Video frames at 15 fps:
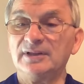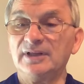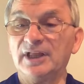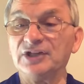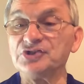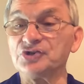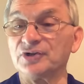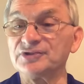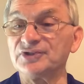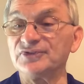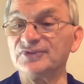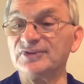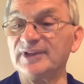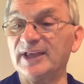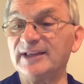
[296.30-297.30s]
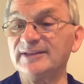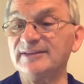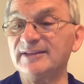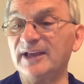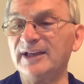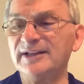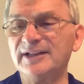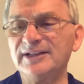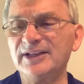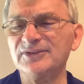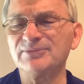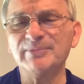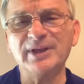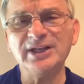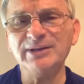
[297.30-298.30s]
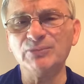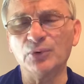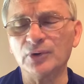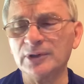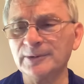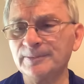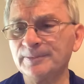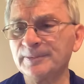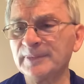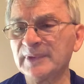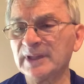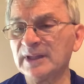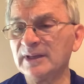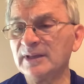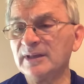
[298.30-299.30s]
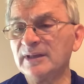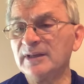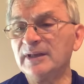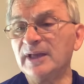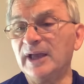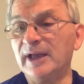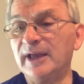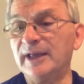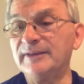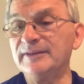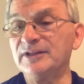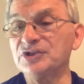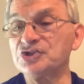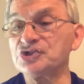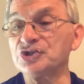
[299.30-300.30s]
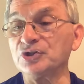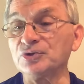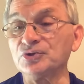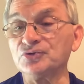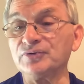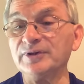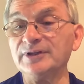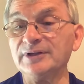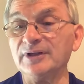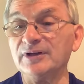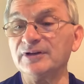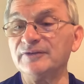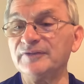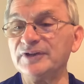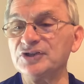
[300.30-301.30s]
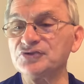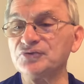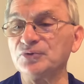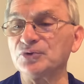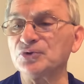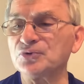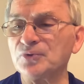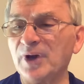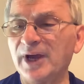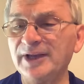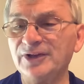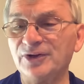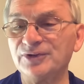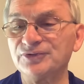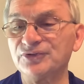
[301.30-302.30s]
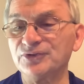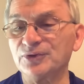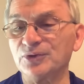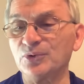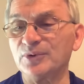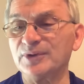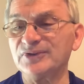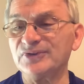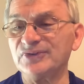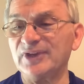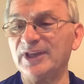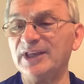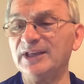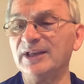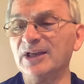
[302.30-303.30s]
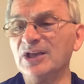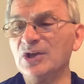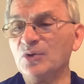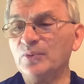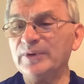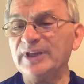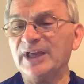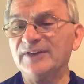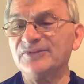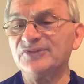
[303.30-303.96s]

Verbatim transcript: In Judges 10 10, and there's many more. And the children of Israel cried unto the Lord, saying, We have